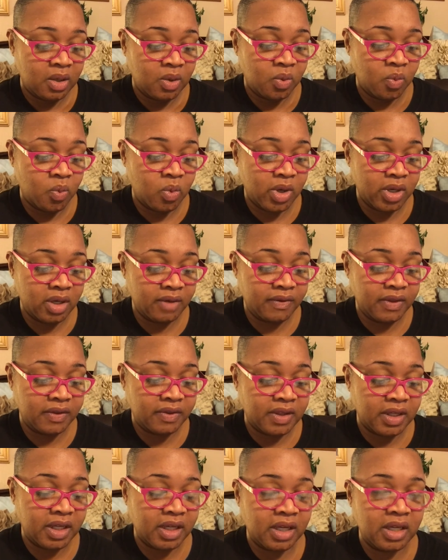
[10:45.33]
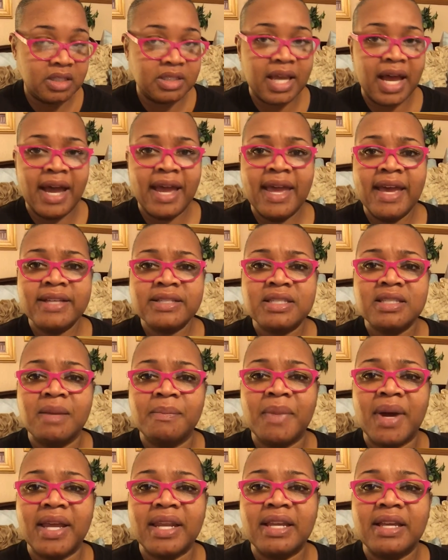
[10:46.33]
one of the things I had
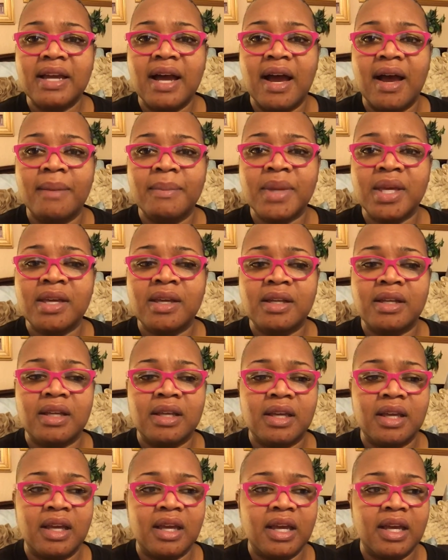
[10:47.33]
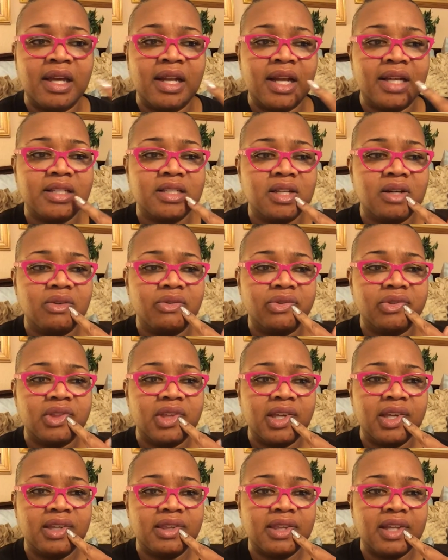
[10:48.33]
somebody comment, and I don't
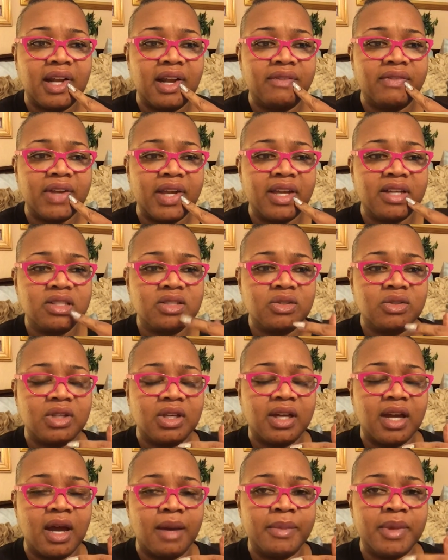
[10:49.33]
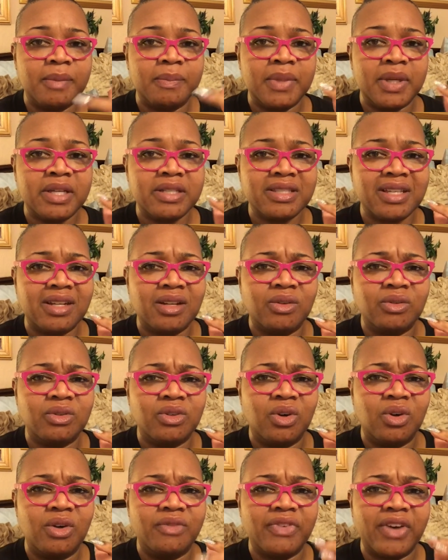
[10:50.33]
think that I've answered the comment because I don't
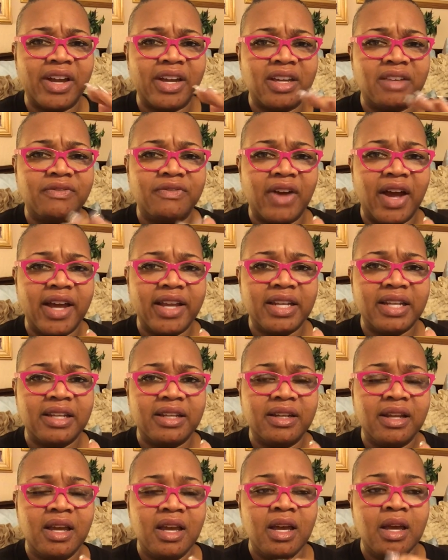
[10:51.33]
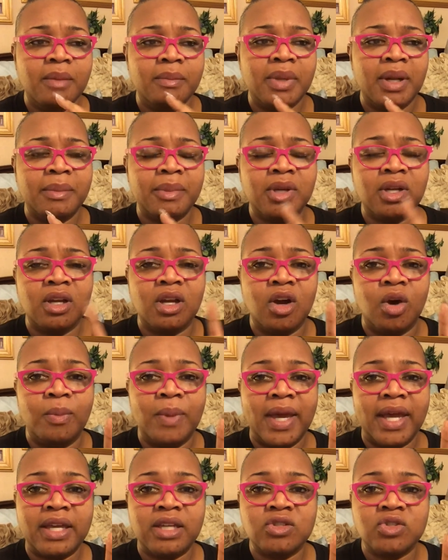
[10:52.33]
know if I could find it, but I'm going to go
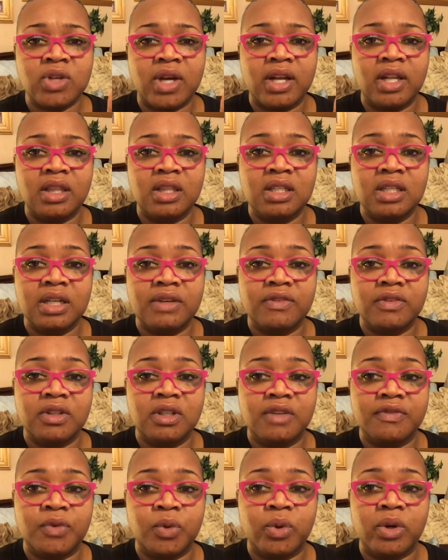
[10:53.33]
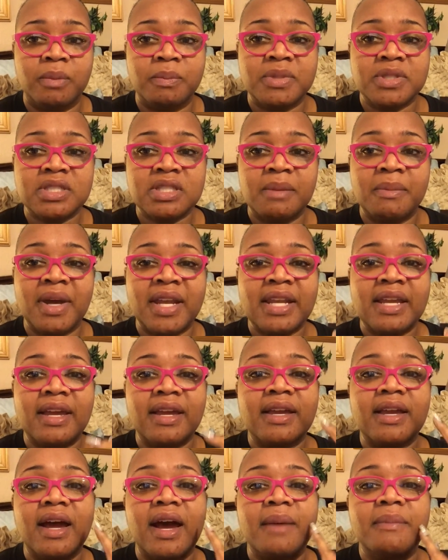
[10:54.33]
back and try to look for it. But somebody
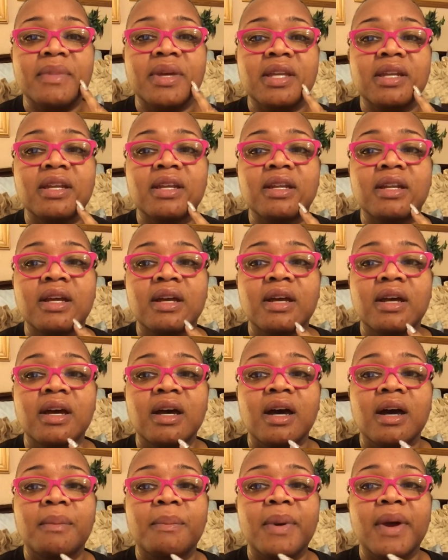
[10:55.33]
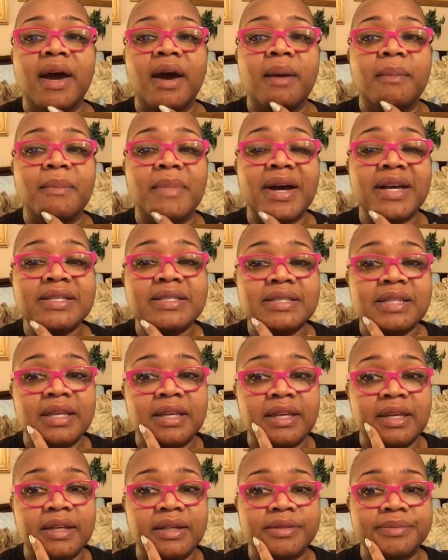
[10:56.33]
had commented about my
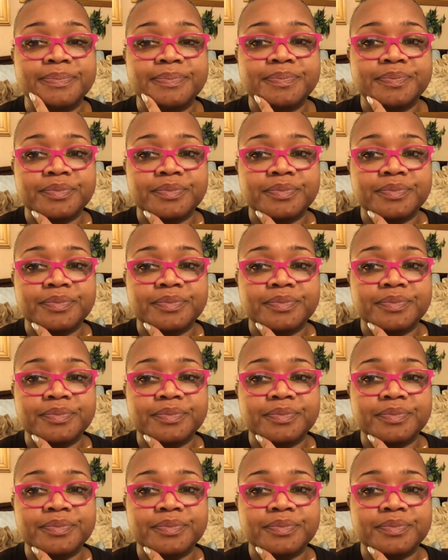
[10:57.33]
skin.